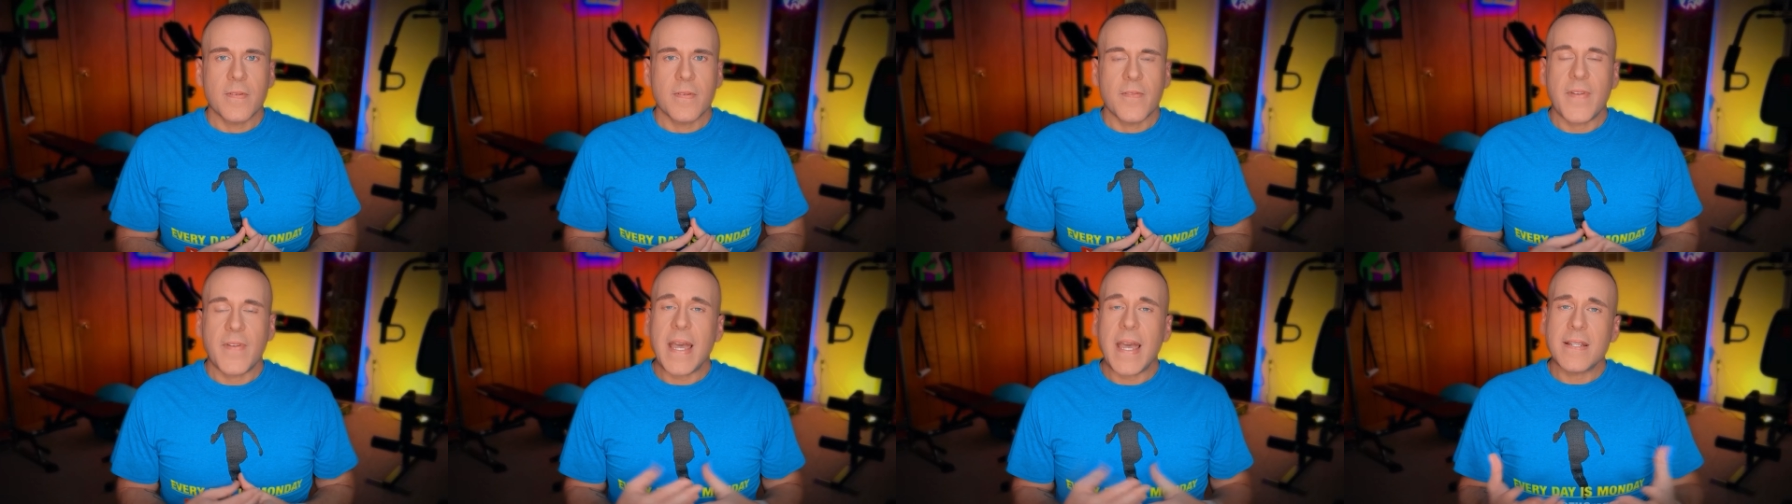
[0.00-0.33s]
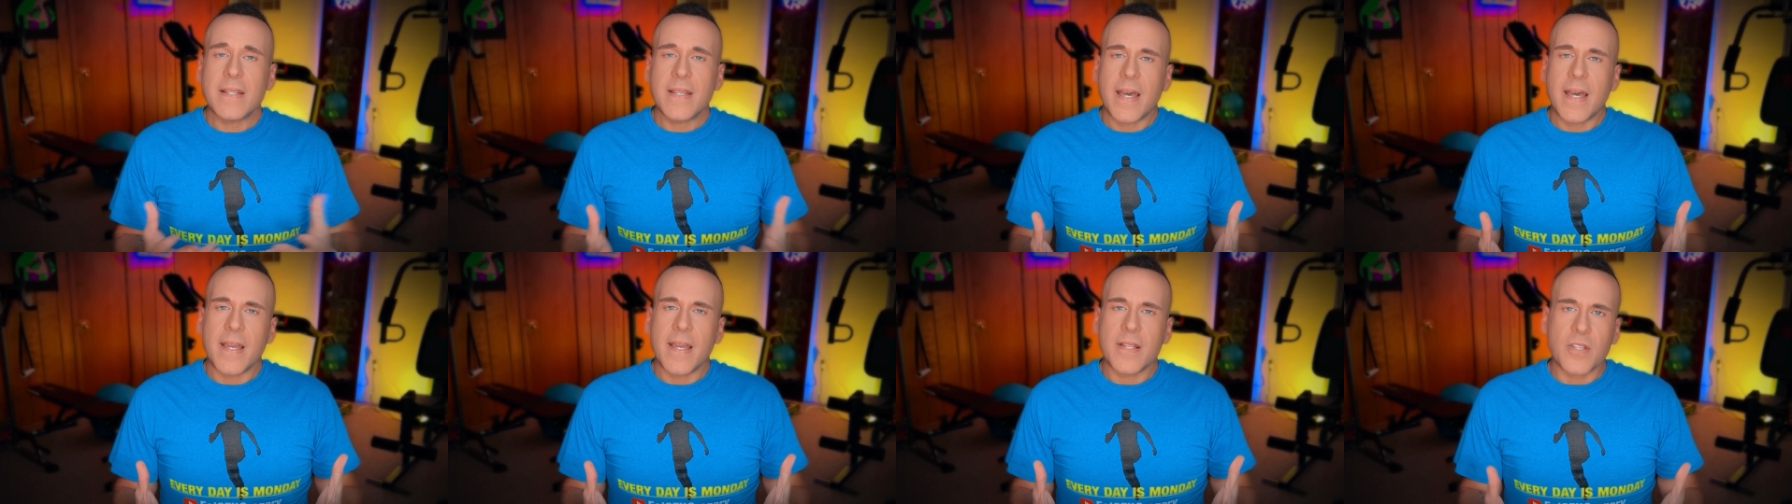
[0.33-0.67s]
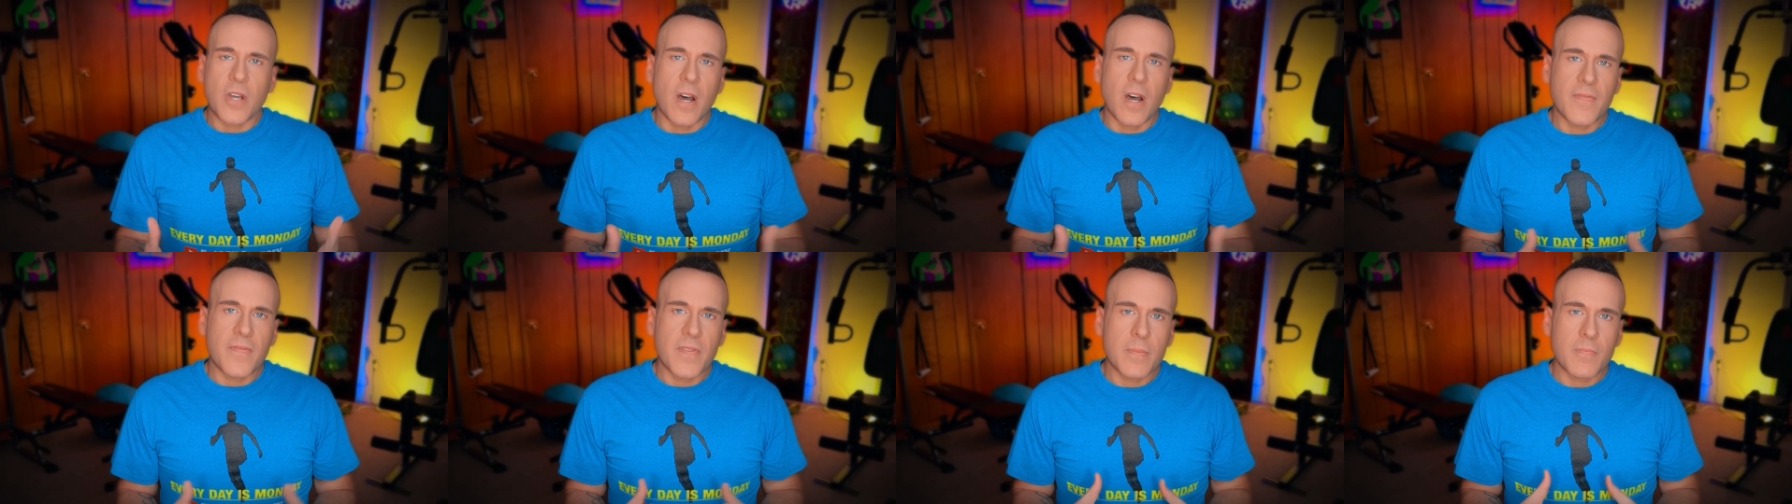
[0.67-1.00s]
Fad diets
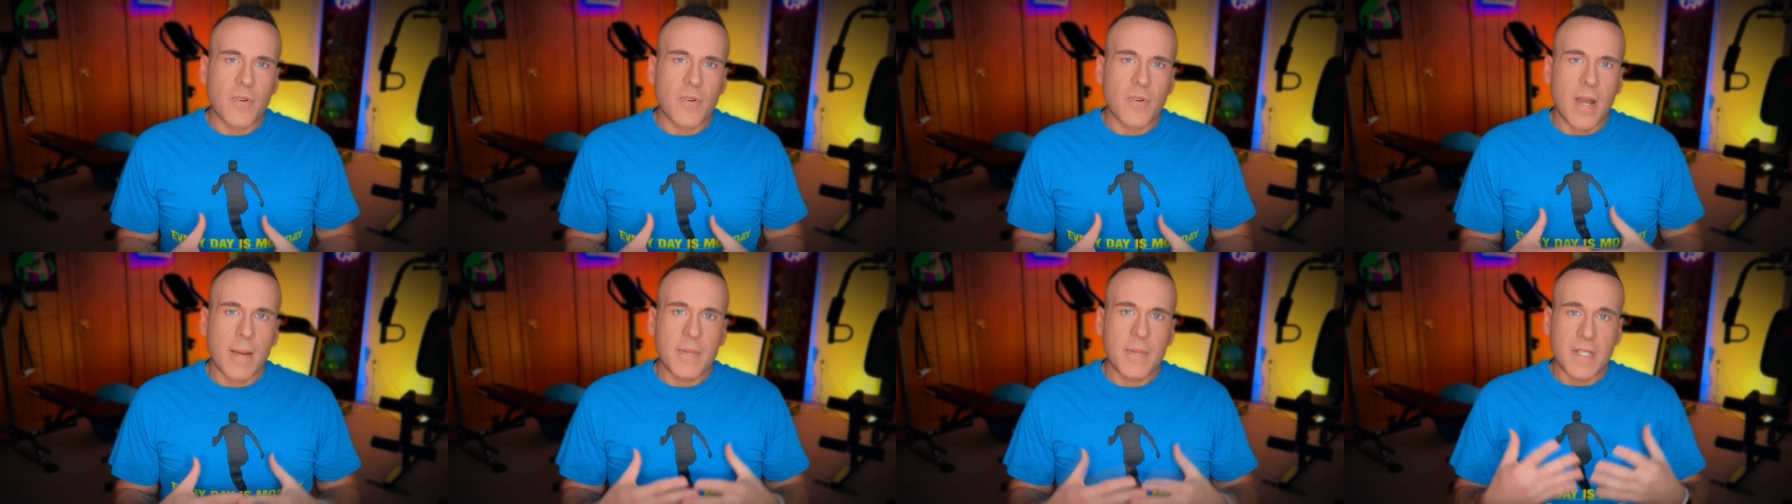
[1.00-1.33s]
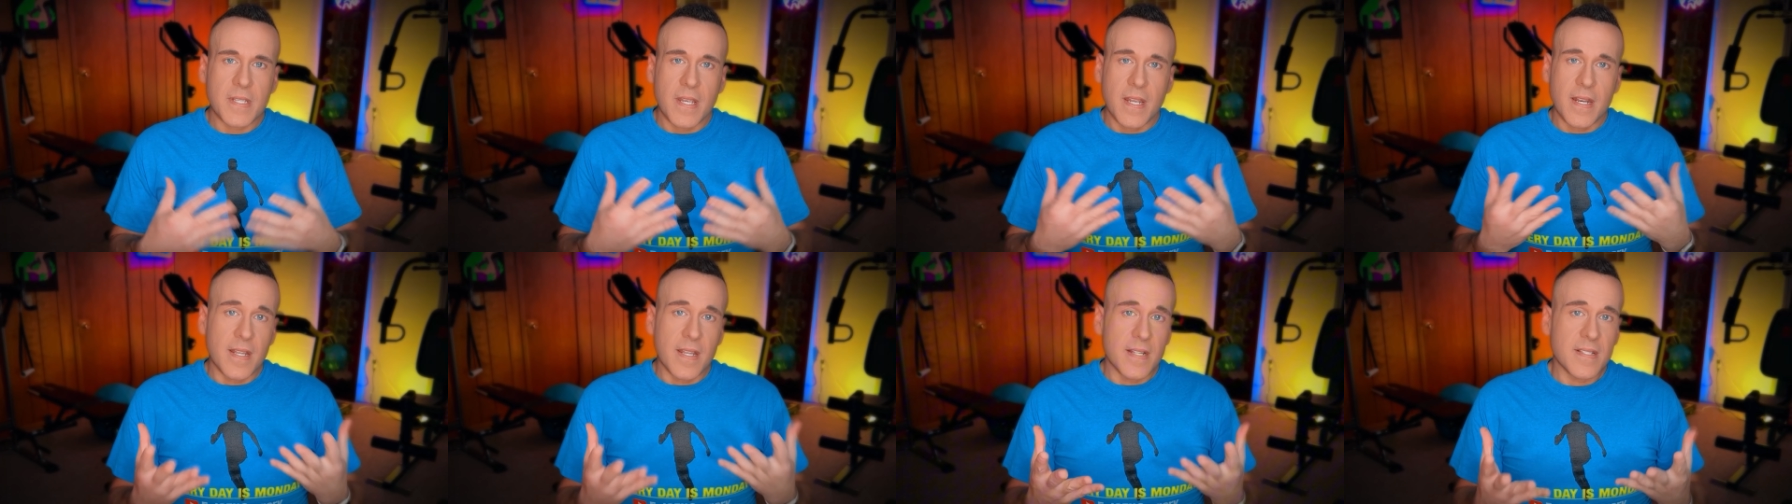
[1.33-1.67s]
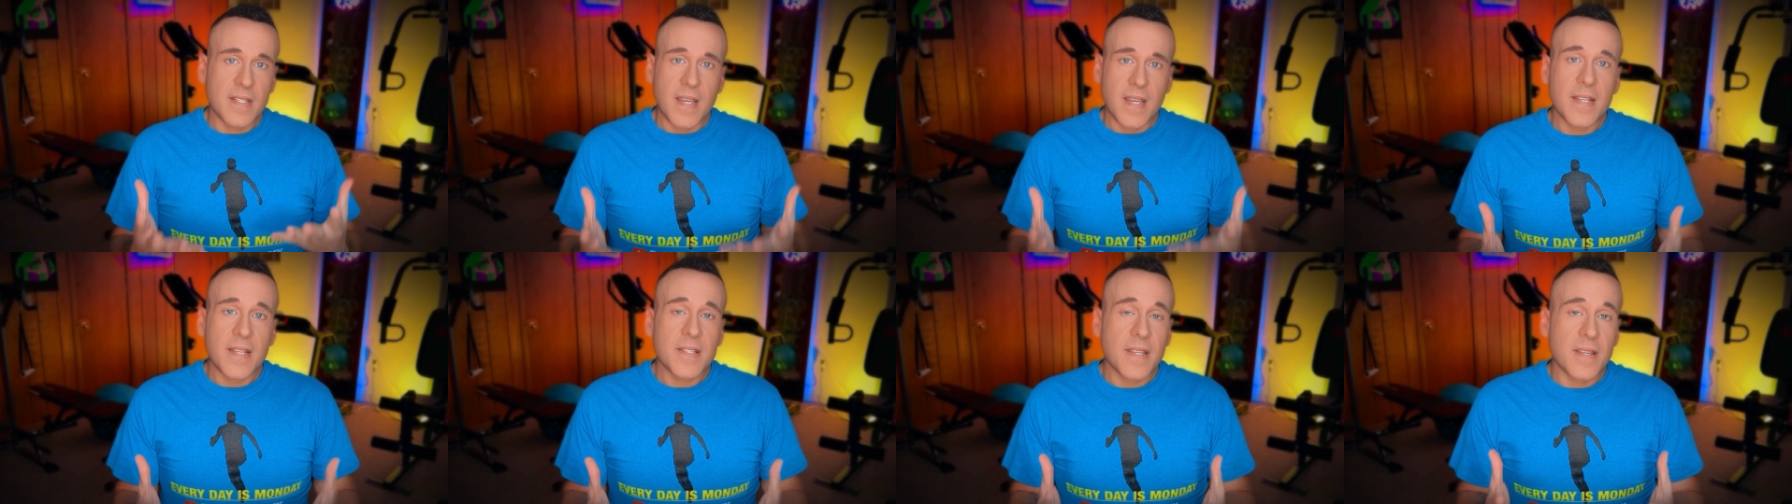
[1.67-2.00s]
often promise an
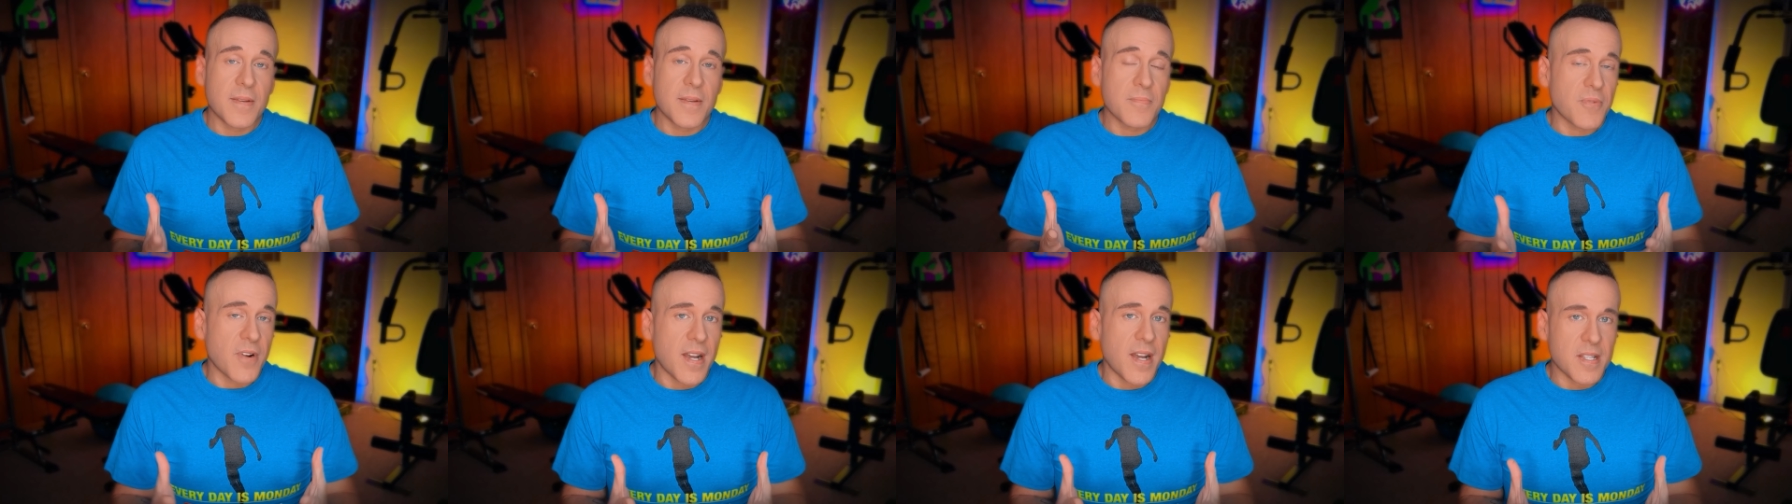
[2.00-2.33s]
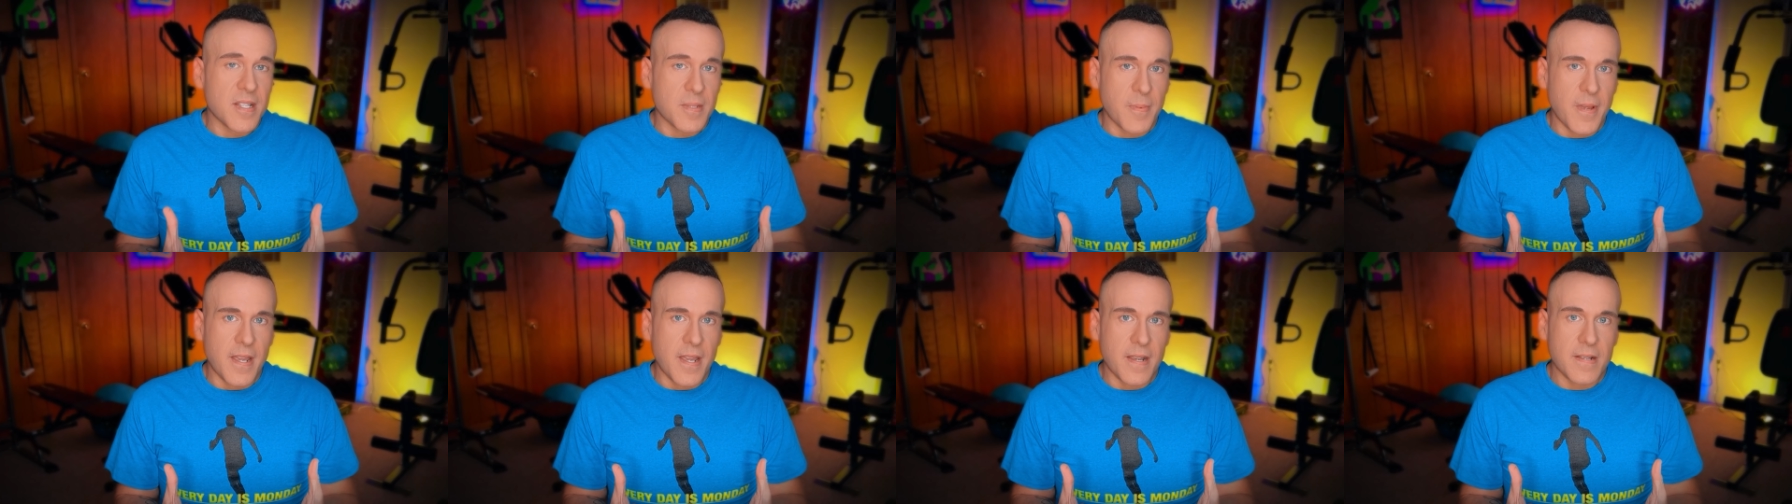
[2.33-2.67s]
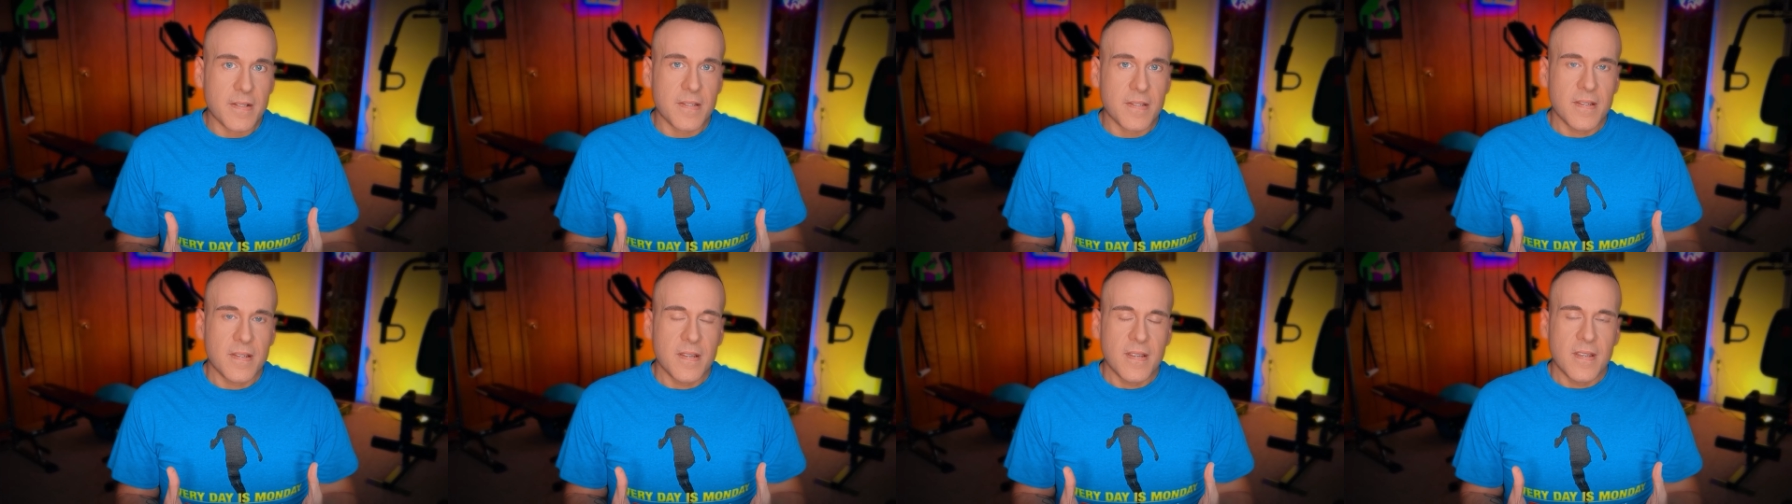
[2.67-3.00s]
enticing
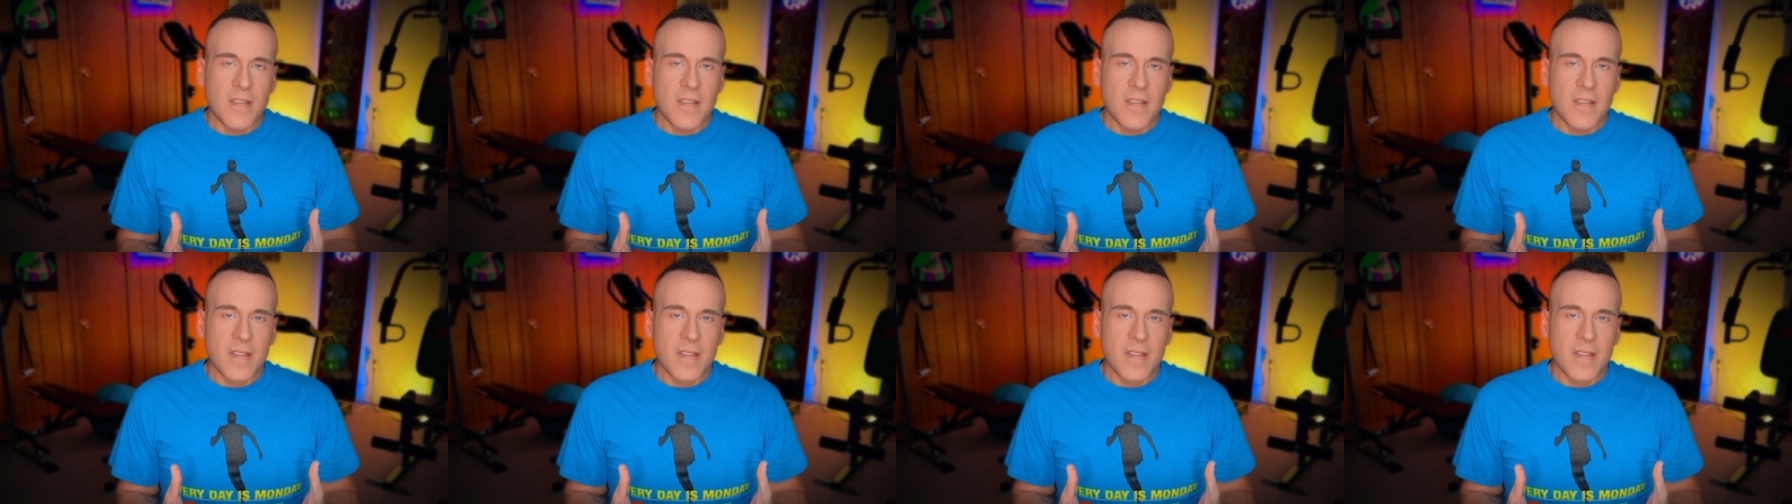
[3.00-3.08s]
prospect